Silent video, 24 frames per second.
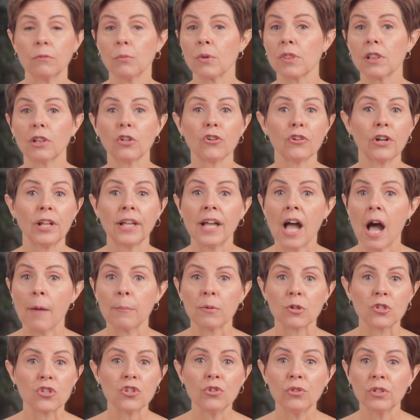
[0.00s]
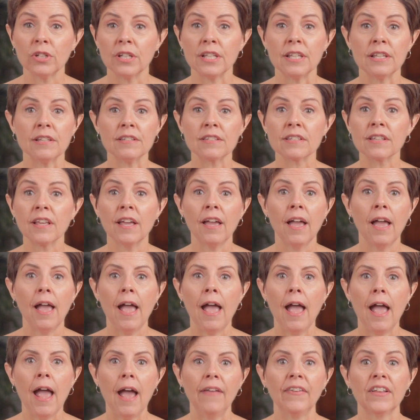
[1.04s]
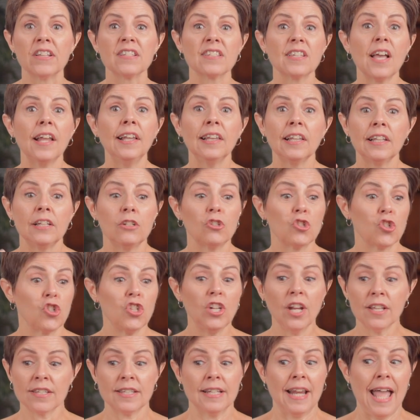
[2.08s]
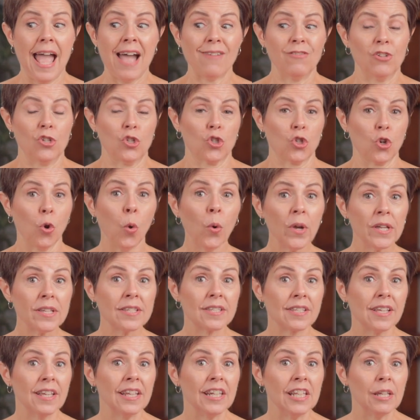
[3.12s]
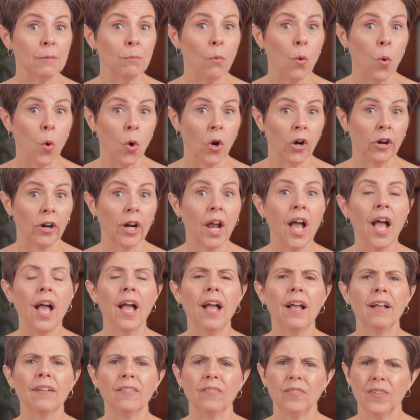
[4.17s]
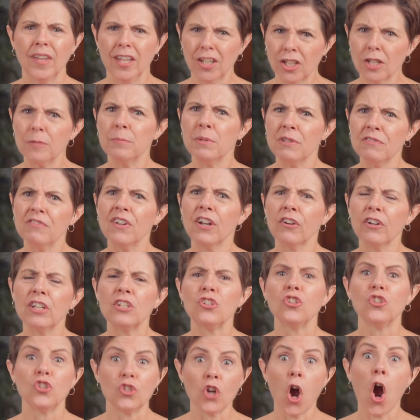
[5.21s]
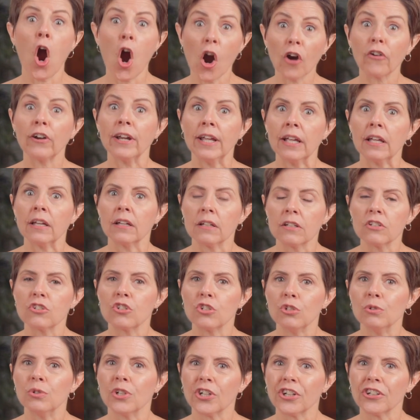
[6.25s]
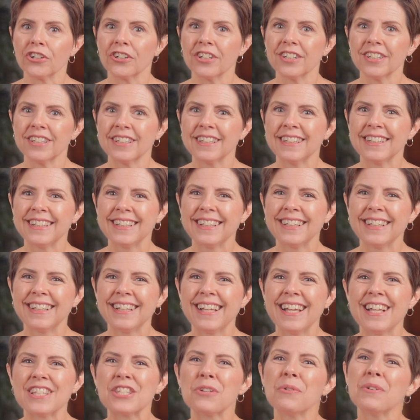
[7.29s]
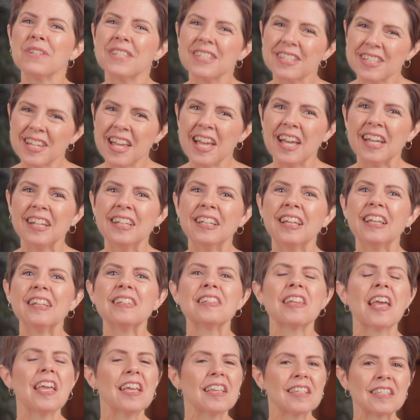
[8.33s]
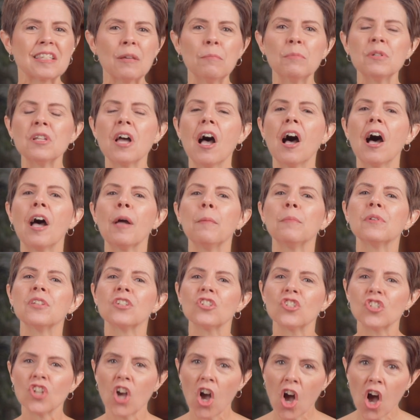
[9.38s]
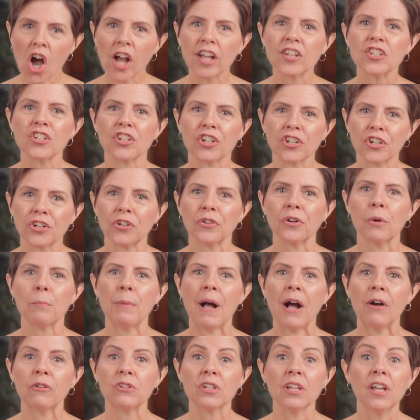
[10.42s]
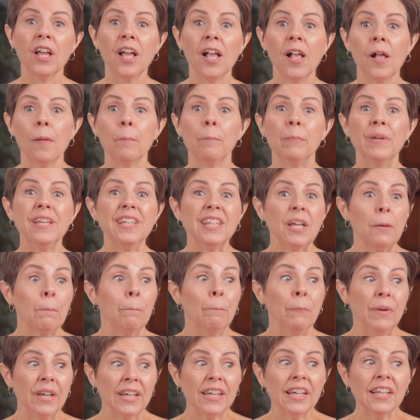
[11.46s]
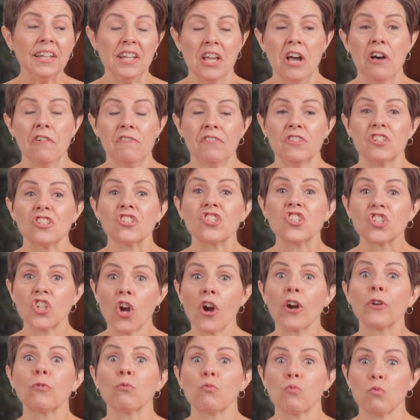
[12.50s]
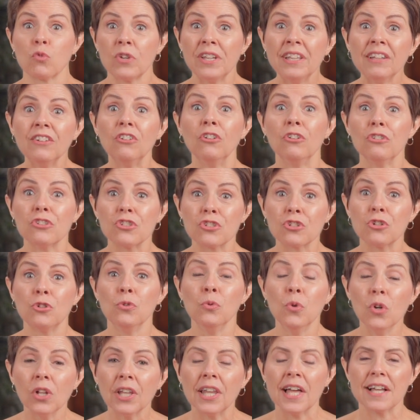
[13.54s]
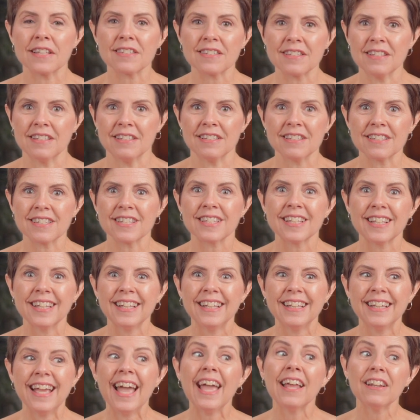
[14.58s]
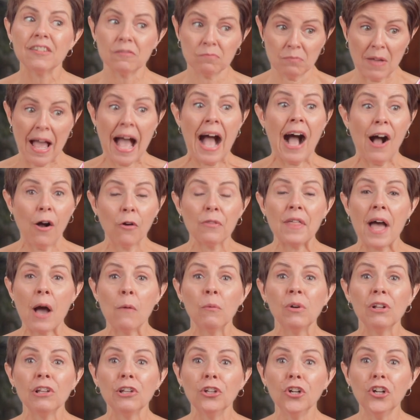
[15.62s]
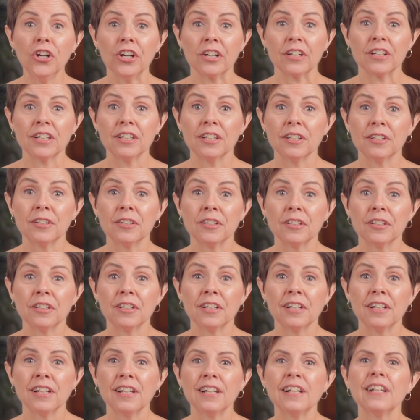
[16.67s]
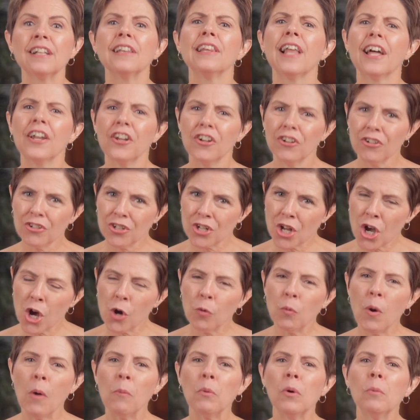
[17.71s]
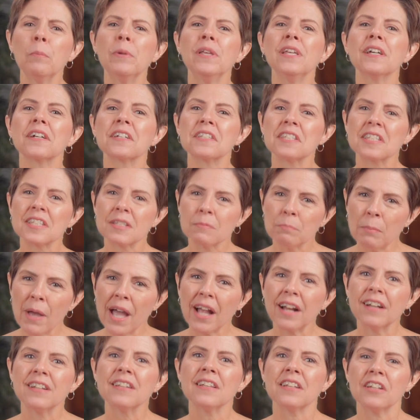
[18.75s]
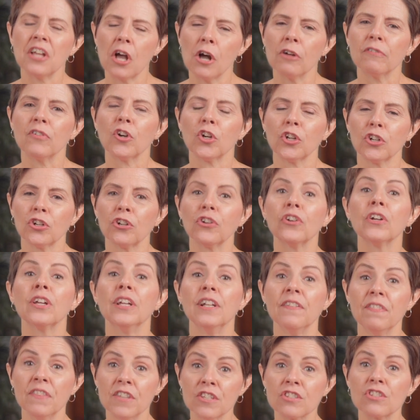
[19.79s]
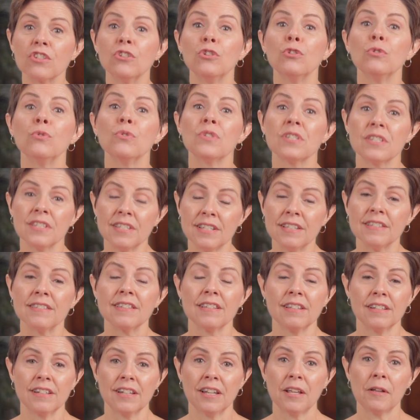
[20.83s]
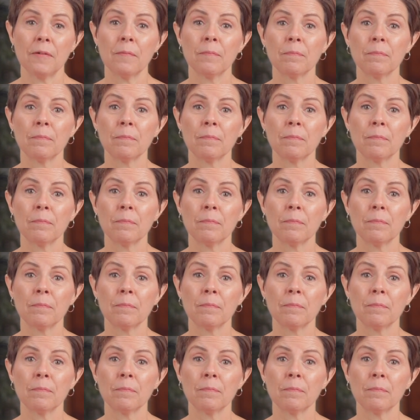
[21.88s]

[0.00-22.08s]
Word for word: with learning opportunities, and then suddenly she doesn't have a choice anymore, it could be very jarring to her. So instead, take some time to talk to her about being big enough to start real school lessons and how that will look. Let her know what will be expected of her in this new season.